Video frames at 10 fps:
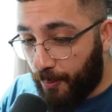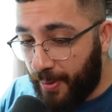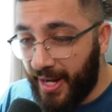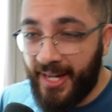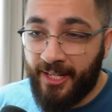
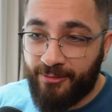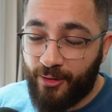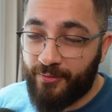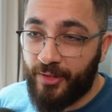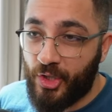paying
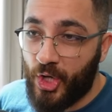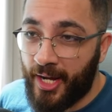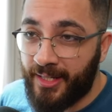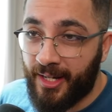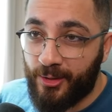for
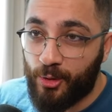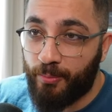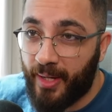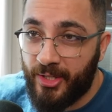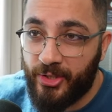vagina. So
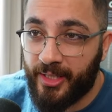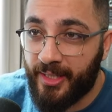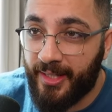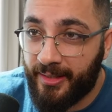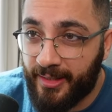
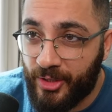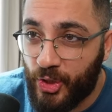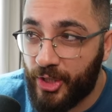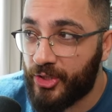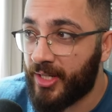basically,
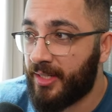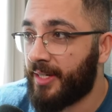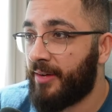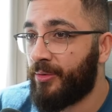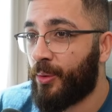she's
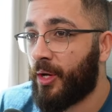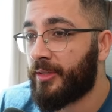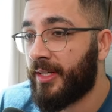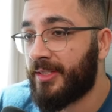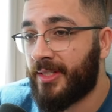telling everyone on
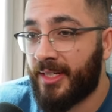the internet